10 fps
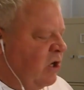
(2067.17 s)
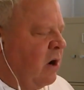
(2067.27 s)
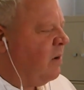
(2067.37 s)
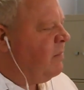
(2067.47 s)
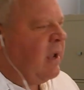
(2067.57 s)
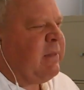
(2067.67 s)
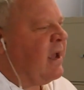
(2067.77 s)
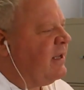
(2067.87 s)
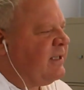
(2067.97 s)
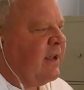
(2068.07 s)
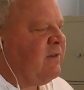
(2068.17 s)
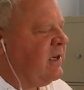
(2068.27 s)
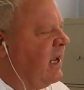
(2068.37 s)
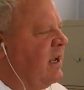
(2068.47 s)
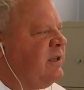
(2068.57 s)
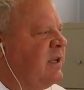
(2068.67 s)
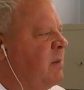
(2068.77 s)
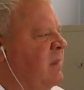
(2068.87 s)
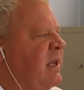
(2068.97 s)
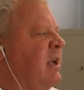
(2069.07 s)
so maybe out of 7 days,
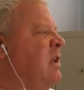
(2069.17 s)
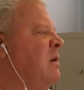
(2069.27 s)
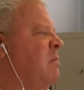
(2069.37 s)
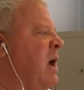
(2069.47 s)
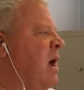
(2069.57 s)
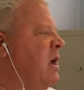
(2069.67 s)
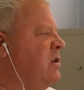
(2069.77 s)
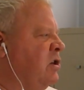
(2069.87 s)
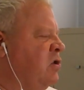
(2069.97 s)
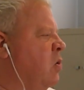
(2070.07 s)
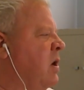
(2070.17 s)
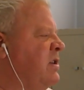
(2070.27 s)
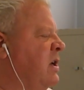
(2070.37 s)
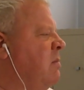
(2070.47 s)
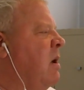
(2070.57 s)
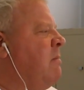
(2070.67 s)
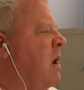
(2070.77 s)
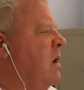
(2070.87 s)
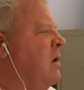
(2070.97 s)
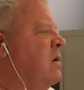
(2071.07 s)
I'm thinking about it, just crossed in my
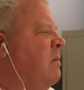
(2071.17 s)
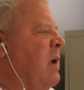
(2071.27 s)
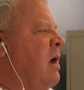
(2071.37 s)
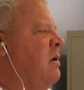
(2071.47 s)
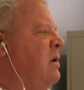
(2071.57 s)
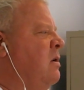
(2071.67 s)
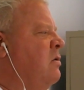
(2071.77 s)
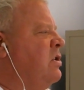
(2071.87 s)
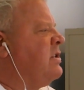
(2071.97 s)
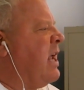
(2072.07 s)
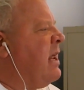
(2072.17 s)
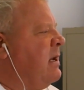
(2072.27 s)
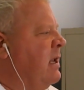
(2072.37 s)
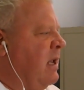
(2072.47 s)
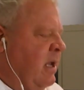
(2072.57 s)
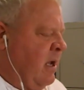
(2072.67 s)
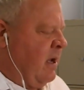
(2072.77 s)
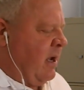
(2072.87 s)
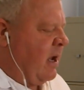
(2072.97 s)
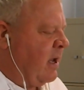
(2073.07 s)
mind about, just end it
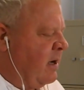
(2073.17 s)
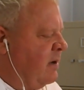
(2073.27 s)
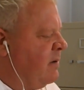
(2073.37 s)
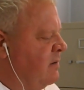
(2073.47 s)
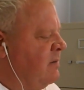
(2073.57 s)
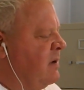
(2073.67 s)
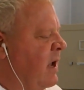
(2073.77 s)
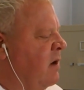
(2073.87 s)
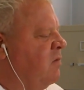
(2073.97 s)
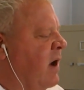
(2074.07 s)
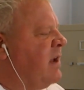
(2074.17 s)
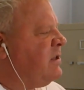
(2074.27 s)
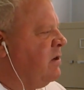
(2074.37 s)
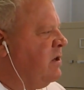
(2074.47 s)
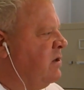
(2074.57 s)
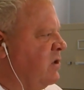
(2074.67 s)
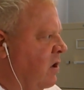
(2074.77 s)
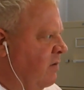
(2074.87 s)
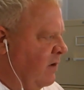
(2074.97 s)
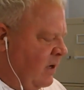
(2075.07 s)
and rest, you
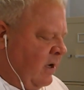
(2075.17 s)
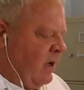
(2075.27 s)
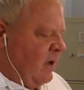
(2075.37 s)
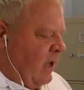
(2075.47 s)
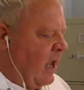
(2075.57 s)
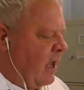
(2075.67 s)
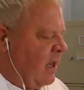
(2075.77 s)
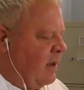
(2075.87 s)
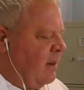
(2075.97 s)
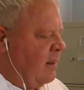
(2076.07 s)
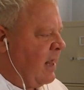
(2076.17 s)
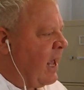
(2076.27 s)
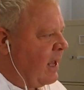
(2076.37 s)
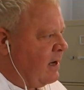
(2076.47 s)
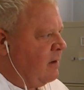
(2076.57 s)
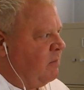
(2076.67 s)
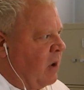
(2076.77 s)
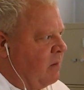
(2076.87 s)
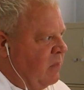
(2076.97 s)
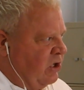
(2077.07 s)
deserve it. And then
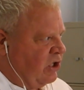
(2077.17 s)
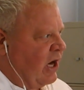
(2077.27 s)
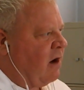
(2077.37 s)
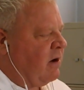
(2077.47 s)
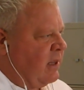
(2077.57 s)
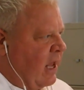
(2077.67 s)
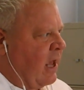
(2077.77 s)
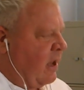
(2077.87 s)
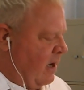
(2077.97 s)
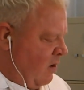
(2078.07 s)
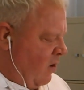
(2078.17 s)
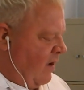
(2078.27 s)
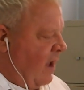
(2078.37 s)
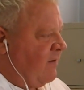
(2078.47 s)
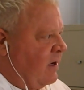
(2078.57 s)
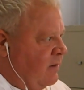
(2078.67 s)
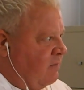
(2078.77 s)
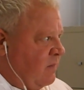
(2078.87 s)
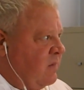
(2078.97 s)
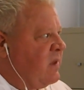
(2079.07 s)
by me sharing that and not having it
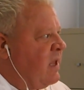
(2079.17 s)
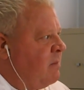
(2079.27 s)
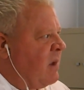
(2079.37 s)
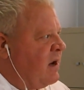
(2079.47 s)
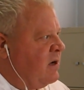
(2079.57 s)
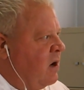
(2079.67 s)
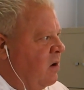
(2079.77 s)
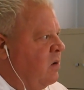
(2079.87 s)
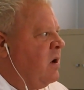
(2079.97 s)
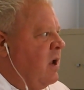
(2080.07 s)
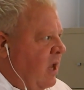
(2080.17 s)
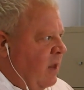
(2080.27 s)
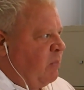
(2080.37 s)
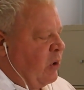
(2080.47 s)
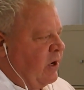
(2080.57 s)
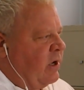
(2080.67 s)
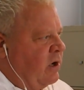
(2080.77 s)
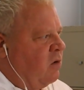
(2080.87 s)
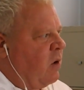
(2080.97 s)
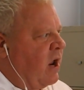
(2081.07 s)
in my note, and put it
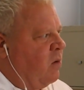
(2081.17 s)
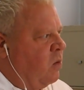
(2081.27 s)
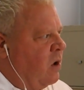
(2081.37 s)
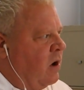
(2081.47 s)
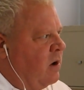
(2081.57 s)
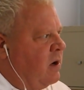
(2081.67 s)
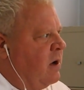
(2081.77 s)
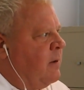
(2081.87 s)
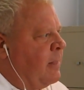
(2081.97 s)
in a right word,